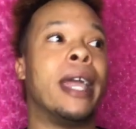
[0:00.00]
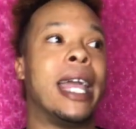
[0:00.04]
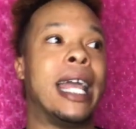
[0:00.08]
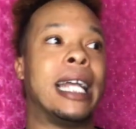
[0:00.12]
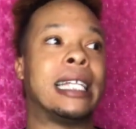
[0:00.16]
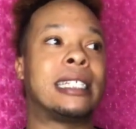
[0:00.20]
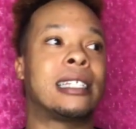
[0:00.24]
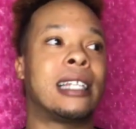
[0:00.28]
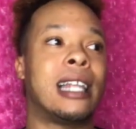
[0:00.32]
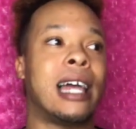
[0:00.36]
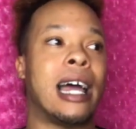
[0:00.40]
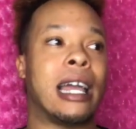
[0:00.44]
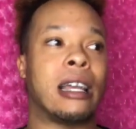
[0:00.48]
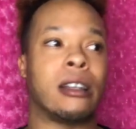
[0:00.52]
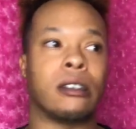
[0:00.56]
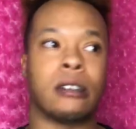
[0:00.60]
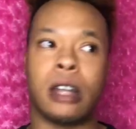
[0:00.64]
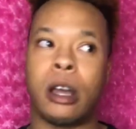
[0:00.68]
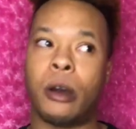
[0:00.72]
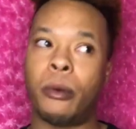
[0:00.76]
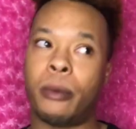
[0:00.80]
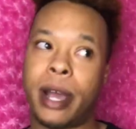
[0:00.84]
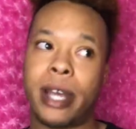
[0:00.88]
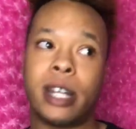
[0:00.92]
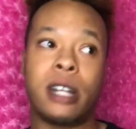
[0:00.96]
it's like,
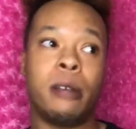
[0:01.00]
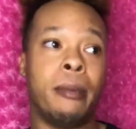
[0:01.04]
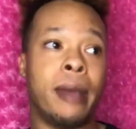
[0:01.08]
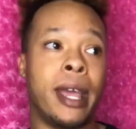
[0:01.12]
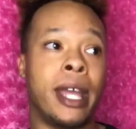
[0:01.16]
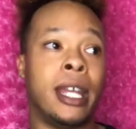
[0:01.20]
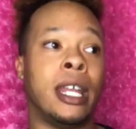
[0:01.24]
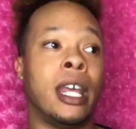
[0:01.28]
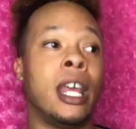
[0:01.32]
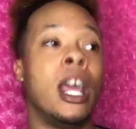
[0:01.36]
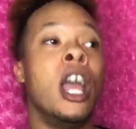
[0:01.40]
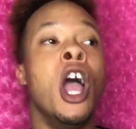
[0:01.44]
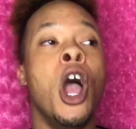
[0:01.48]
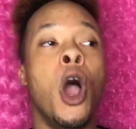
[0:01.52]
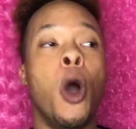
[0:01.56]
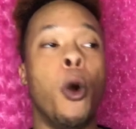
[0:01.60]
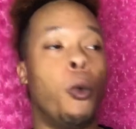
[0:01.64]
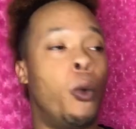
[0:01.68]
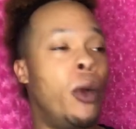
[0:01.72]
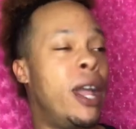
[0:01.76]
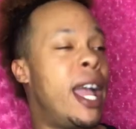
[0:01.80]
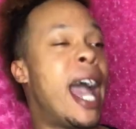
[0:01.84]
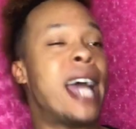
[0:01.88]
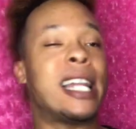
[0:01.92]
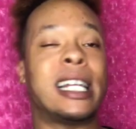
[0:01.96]
now wait a minute,
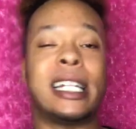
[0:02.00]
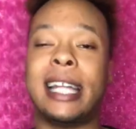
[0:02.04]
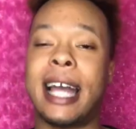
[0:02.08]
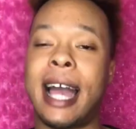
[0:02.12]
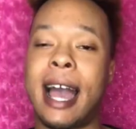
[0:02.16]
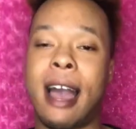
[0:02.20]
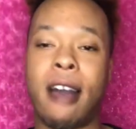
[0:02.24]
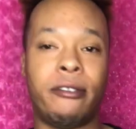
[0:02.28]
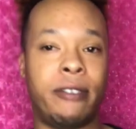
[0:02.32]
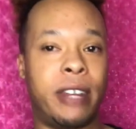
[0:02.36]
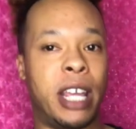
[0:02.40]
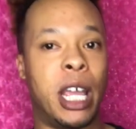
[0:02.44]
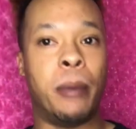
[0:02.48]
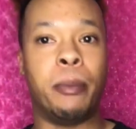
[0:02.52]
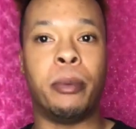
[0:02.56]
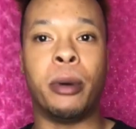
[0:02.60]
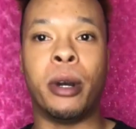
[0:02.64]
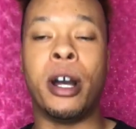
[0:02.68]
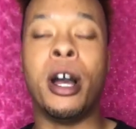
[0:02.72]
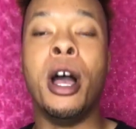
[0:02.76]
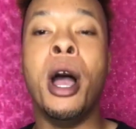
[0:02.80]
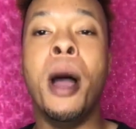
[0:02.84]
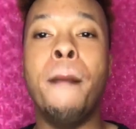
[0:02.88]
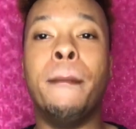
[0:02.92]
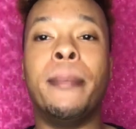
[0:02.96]
we gotta dive deeper.